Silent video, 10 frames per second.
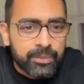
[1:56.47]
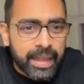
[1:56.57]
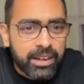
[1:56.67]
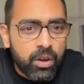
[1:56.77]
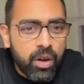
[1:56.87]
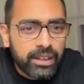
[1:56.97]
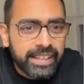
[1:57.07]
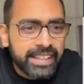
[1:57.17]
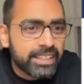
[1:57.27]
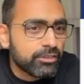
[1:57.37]
and all
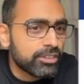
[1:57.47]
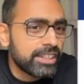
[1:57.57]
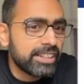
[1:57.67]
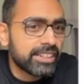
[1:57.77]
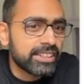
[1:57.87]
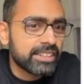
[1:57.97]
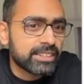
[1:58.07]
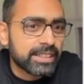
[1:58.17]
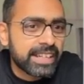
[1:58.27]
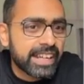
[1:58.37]
the different
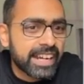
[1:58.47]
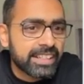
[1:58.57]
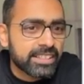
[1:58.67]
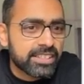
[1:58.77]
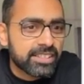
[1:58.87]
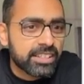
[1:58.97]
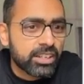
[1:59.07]
indicators, the